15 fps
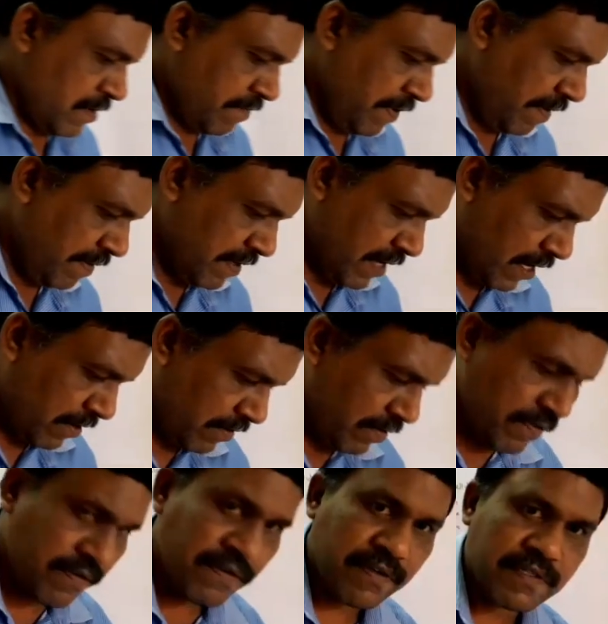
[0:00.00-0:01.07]
we will now
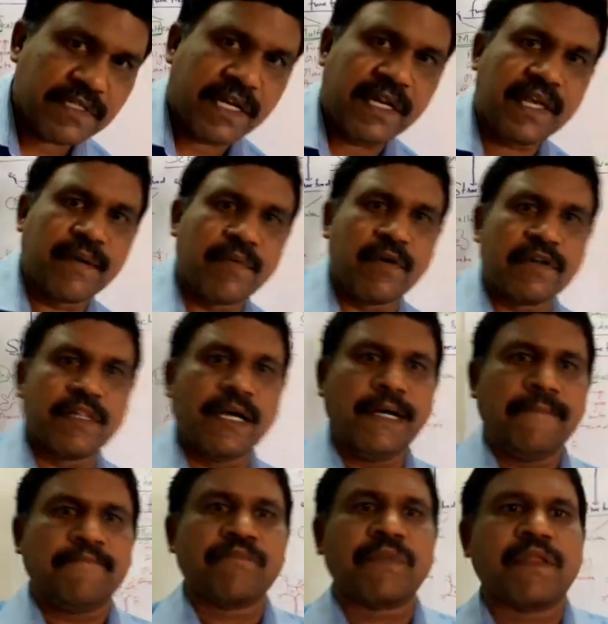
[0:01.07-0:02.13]
study about